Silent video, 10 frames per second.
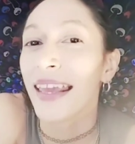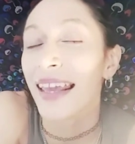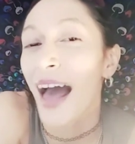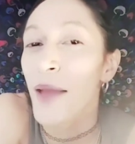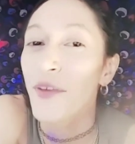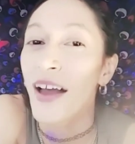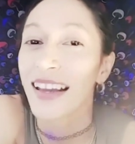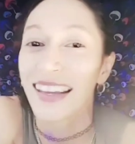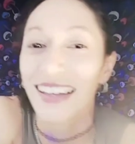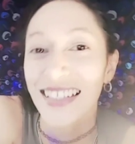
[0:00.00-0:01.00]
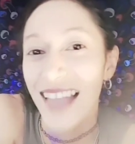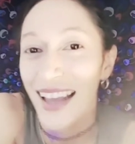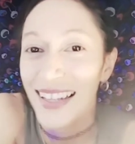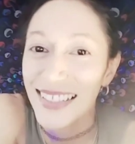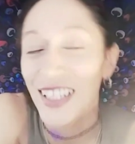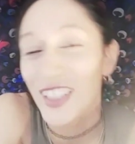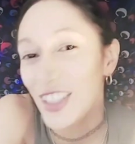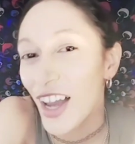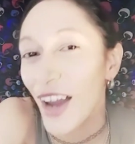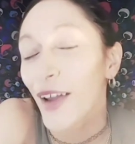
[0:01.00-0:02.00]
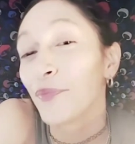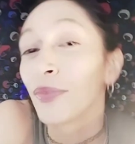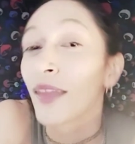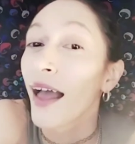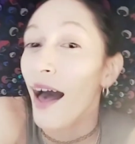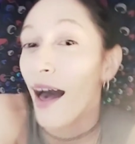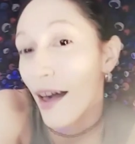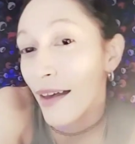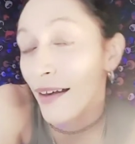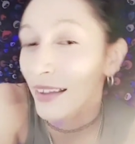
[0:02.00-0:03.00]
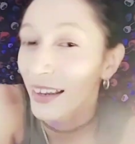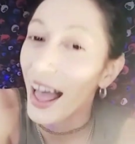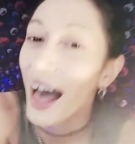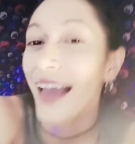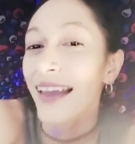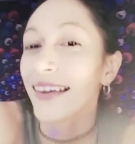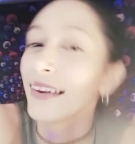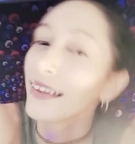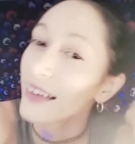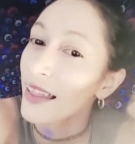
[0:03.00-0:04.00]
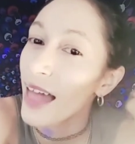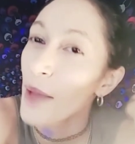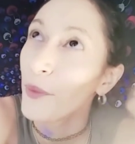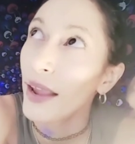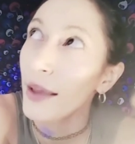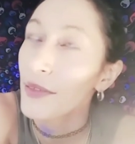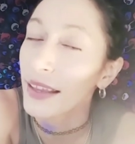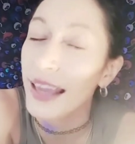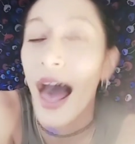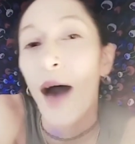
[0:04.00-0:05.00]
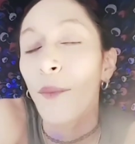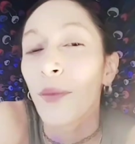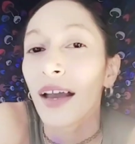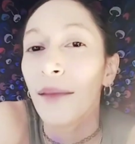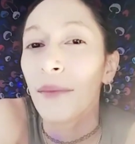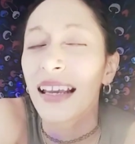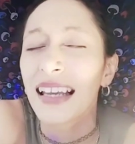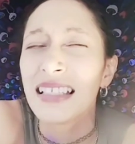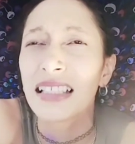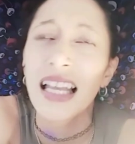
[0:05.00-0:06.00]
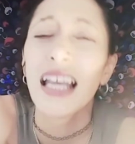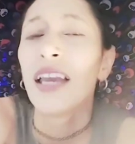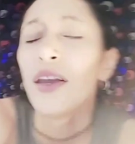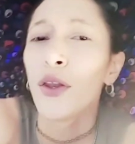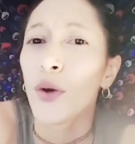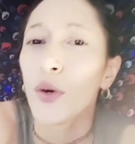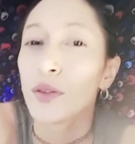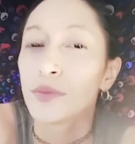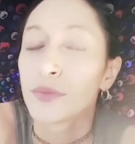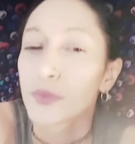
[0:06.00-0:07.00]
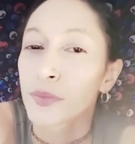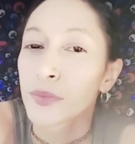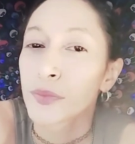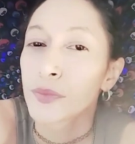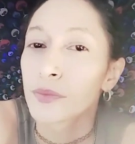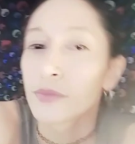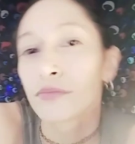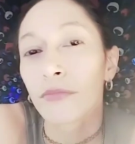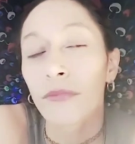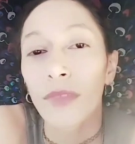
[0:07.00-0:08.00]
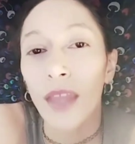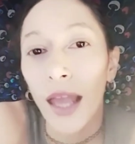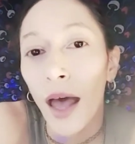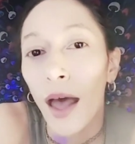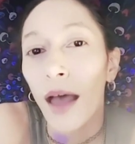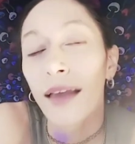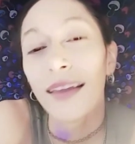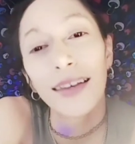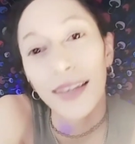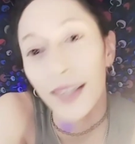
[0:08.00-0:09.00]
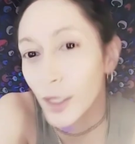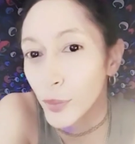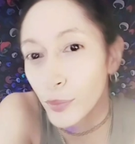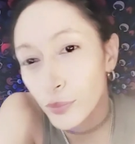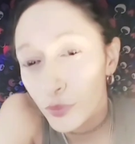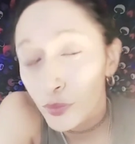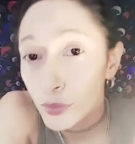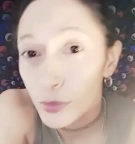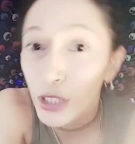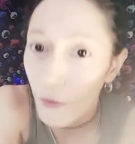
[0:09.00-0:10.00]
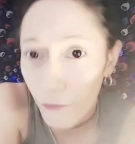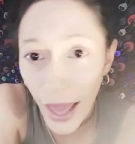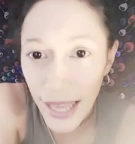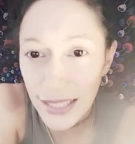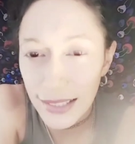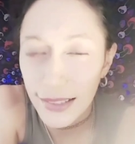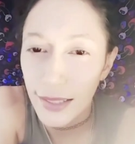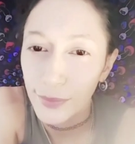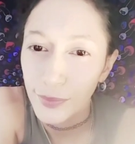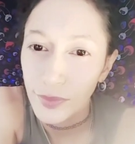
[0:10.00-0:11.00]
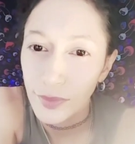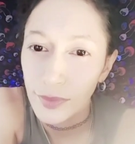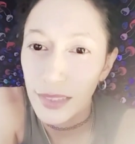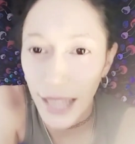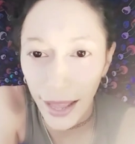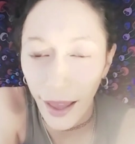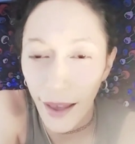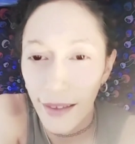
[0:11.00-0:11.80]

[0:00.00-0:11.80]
I'm rocking a Texas shirt. Oh, I can collaborate with a cowboy because, you know, uh, your face nigga.